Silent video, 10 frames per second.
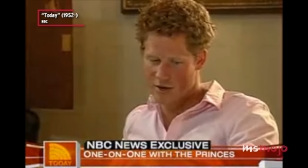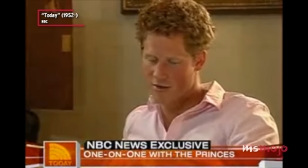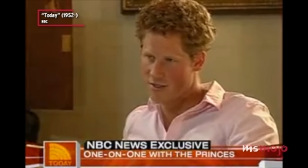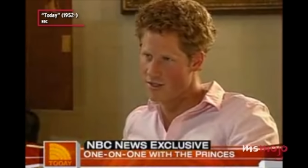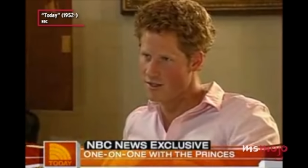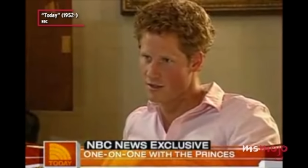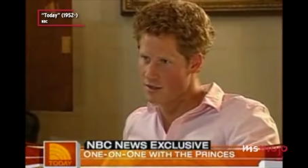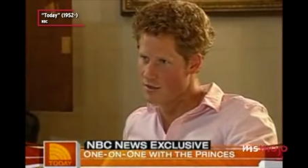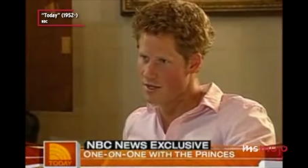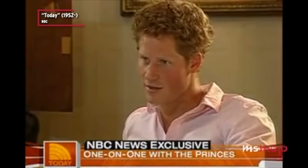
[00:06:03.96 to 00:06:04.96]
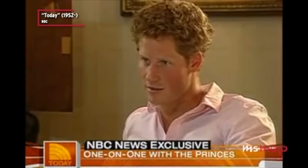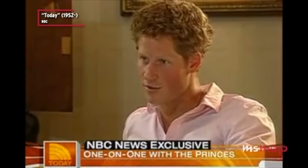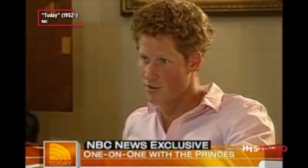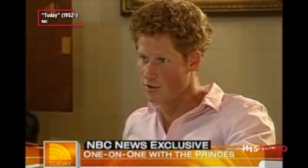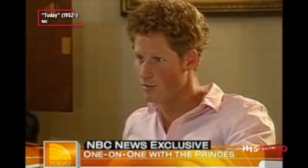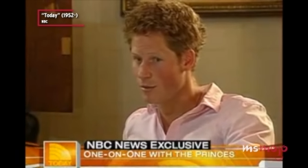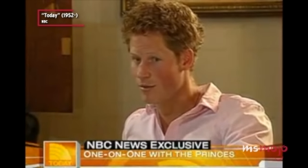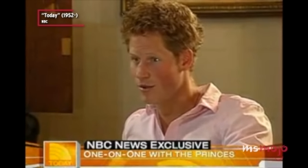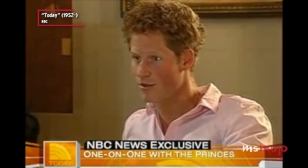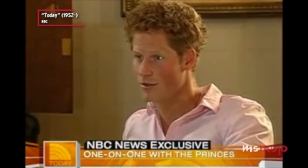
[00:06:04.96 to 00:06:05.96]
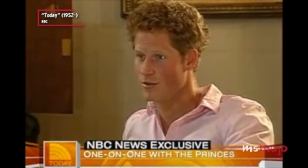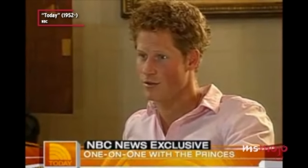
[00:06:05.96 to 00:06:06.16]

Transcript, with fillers: Felix's fashion was inspired by that of Prince